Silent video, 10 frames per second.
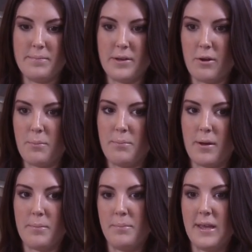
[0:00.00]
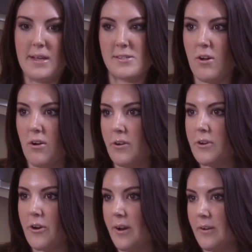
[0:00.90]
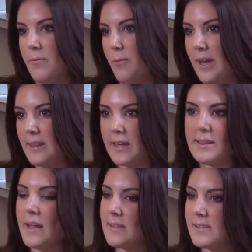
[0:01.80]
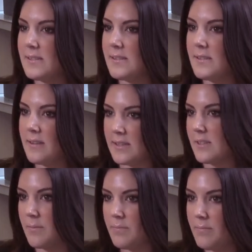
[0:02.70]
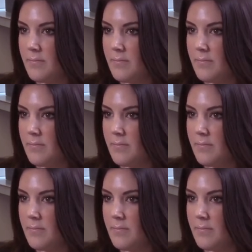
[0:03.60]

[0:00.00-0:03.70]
you know a, a Pink song current week, like that's that's a